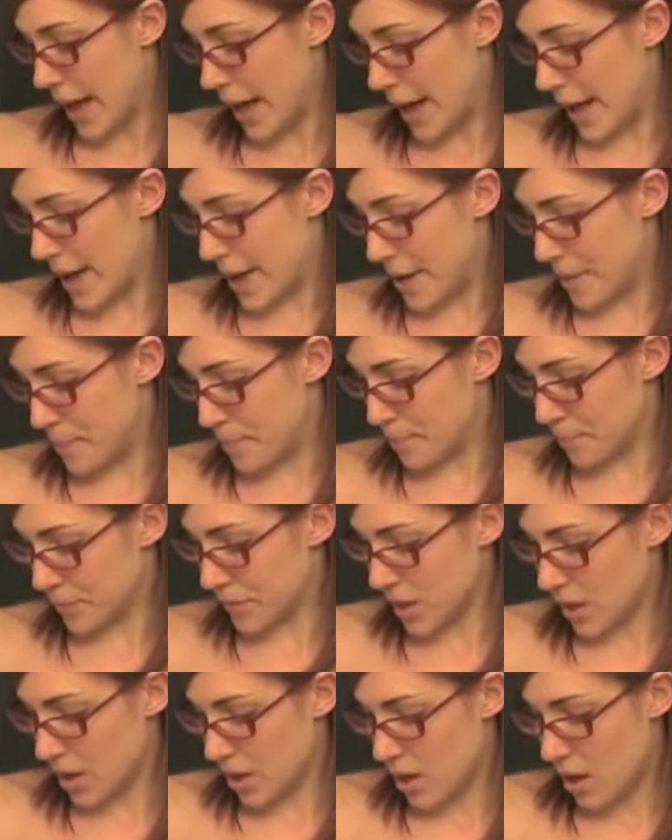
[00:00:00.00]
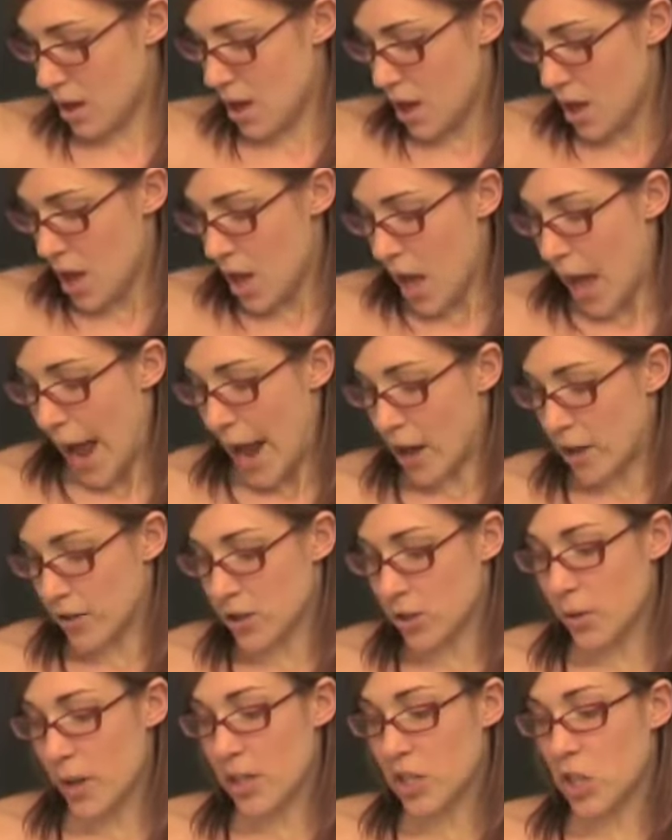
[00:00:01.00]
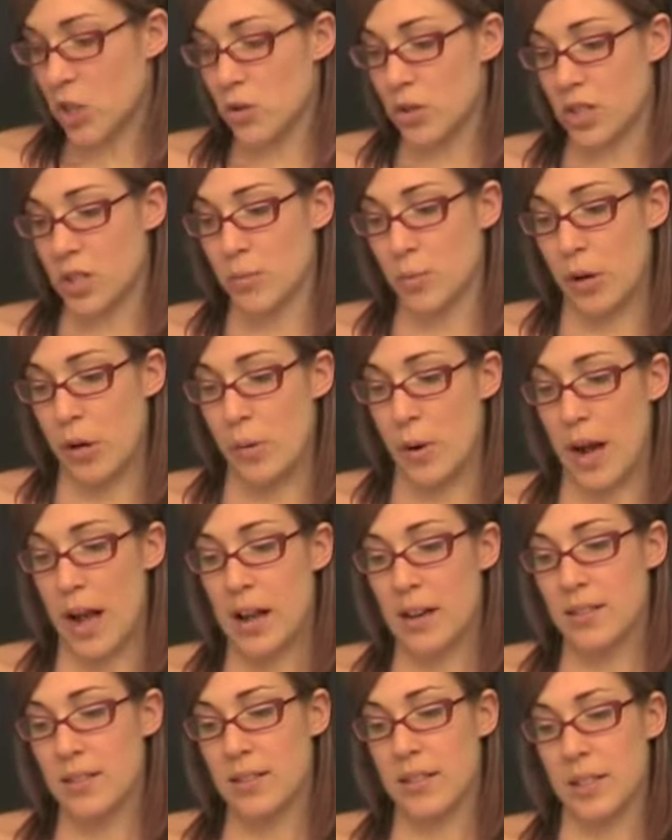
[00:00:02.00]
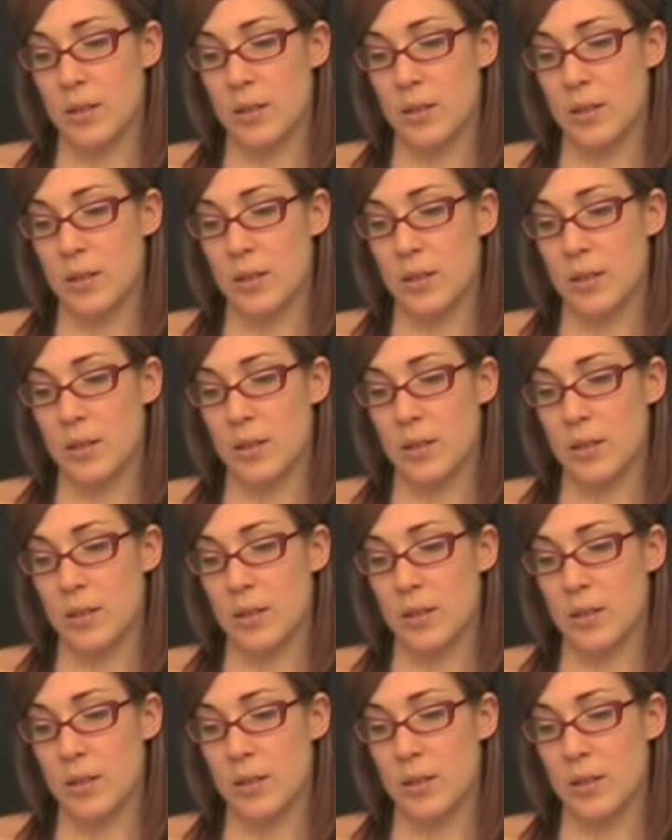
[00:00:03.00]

I also like to use a spray wax.